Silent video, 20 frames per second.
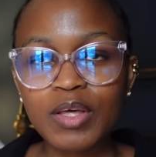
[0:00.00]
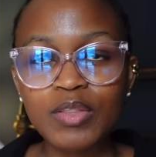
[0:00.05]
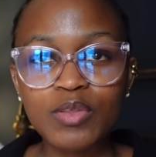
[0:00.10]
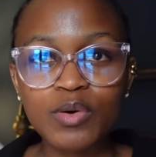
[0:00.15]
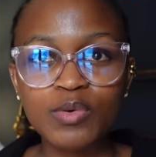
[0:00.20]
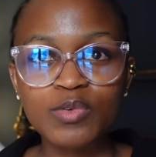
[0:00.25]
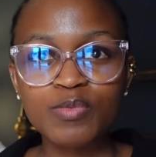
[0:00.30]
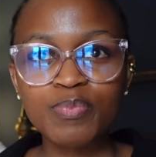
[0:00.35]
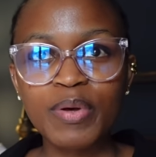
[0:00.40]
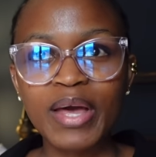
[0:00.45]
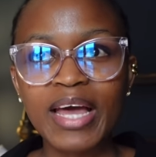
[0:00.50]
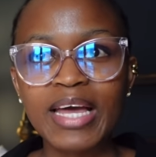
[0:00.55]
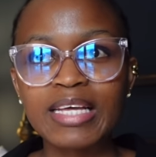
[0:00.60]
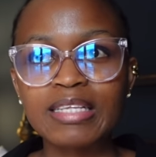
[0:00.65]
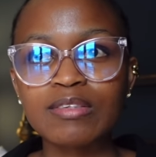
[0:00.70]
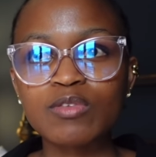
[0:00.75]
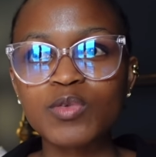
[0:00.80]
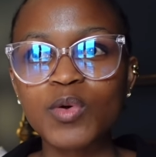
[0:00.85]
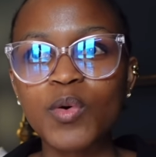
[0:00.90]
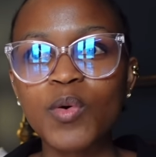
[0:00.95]
those
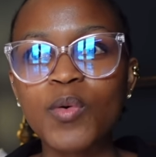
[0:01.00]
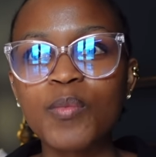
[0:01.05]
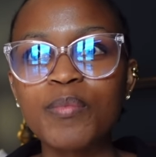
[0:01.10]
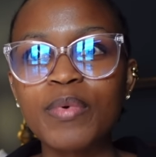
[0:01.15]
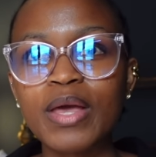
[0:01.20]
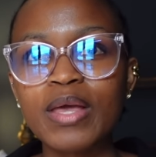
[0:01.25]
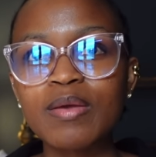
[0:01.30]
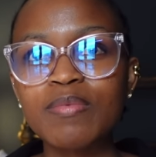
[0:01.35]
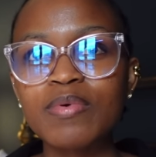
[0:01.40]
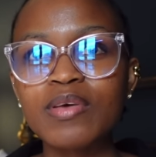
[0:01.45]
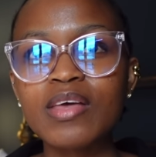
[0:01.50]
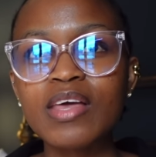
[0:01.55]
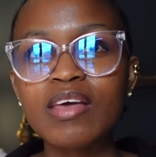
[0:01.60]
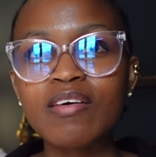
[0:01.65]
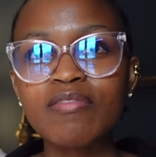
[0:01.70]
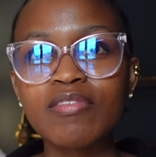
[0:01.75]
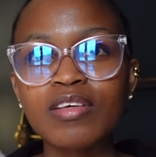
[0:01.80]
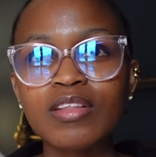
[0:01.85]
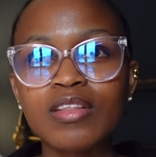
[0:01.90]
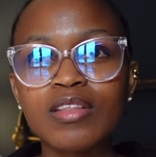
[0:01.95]
pants or maybe
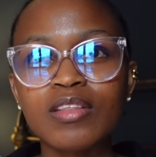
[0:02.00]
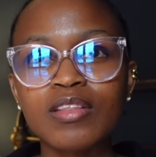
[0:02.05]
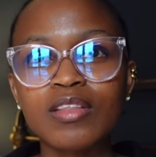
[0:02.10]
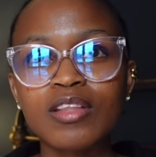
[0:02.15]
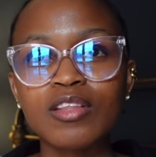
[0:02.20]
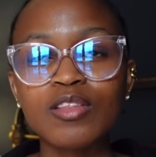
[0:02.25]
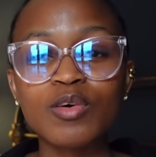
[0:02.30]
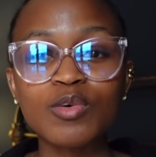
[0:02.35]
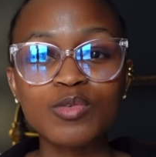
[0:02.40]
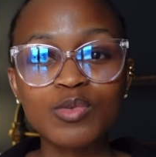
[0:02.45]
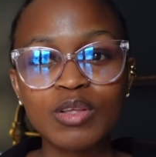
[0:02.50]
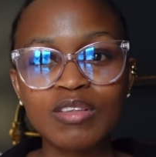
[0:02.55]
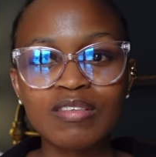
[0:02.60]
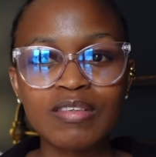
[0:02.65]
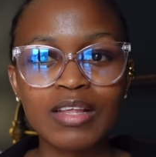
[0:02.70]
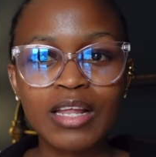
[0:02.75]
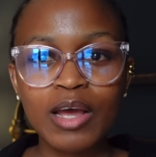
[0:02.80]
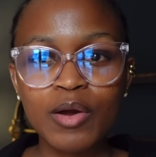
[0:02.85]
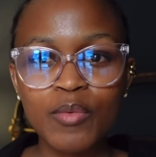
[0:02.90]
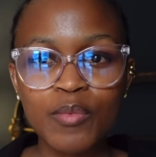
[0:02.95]
even those ones
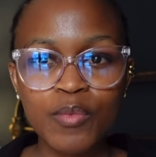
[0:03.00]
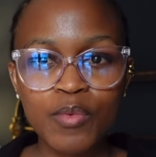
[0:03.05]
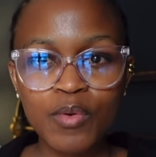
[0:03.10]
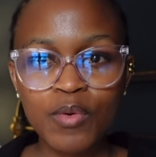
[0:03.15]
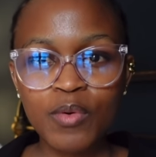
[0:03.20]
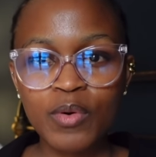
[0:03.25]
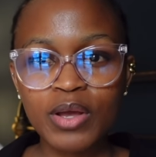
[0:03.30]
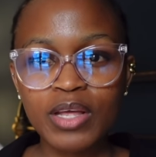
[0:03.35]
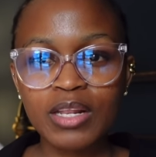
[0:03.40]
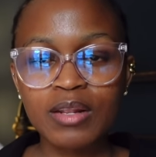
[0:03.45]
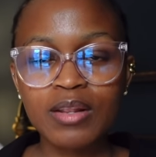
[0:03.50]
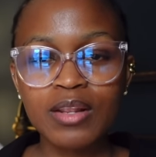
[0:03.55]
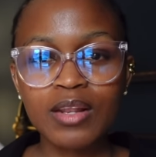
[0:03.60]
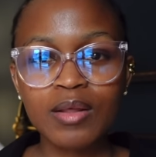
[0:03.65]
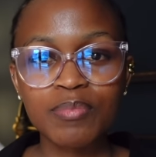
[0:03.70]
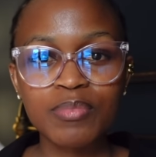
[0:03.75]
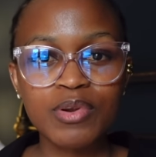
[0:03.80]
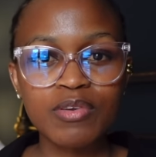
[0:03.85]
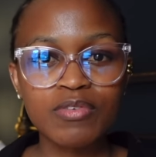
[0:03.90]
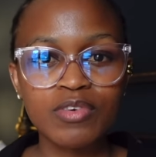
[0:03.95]
that I wore in
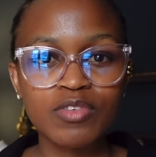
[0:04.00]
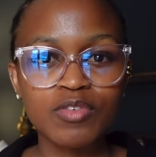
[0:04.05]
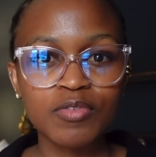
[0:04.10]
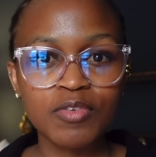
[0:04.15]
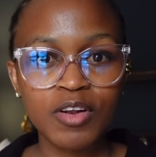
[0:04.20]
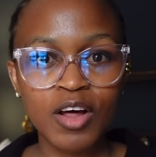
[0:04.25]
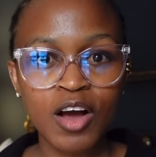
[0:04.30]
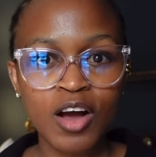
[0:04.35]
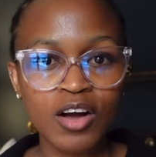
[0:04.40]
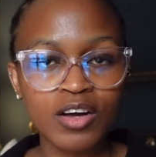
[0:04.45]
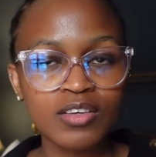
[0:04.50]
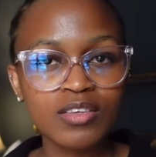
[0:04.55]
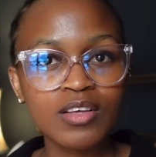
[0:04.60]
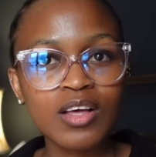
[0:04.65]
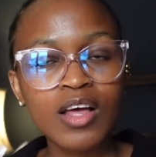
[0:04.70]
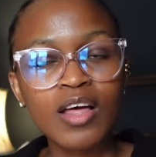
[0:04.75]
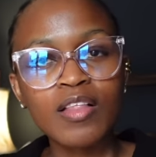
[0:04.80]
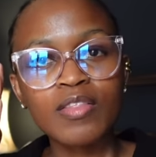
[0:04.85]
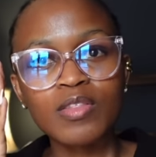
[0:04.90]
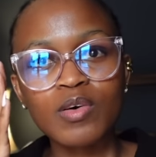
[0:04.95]
the previous vlog
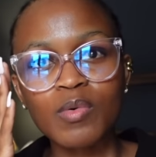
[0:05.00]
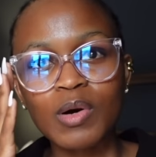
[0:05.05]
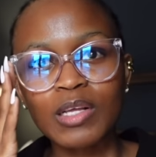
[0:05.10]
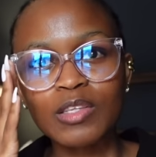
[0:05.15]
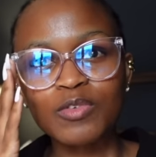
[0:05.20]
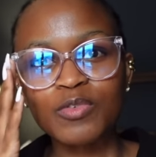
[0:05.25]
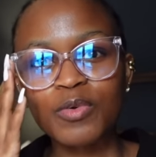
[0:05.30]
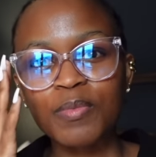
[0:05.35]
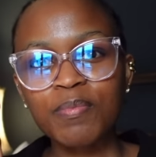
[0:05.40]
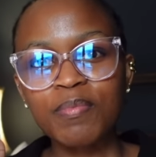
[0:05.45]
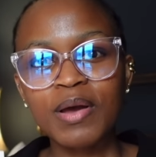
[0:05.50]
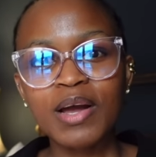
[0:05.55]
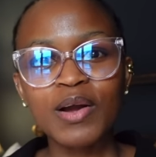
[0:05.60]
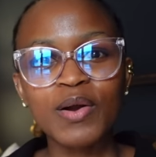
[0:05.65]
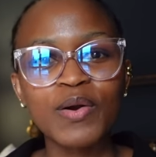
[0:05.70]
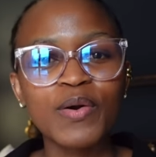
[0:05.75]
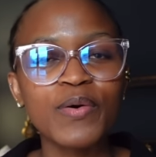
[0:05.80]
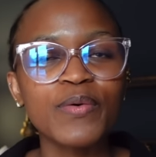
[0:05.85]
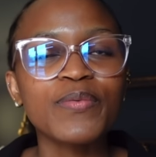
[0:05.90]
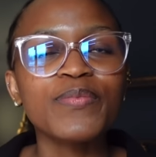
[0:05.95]
the ones from
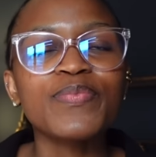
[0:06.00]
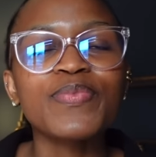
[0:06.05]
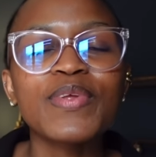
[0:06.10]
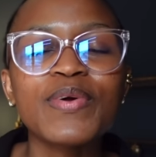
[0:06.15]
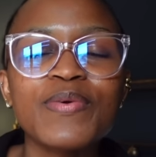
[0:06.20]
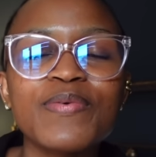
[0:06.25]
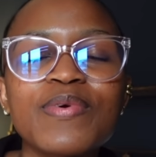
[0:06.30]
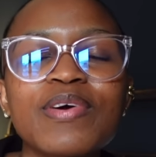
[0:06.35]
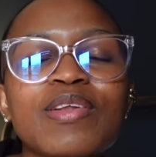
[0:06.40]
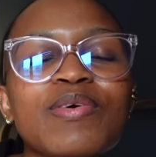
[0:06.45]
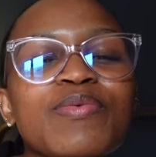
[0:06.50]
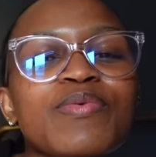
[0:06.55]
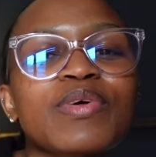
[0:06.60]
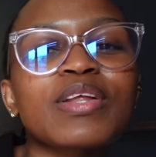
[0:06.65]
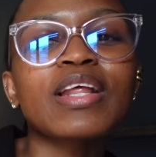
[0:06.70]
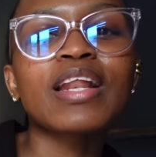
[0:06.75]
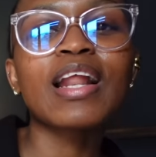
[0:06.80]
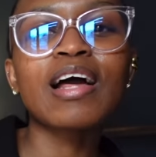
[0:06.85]
Mango really really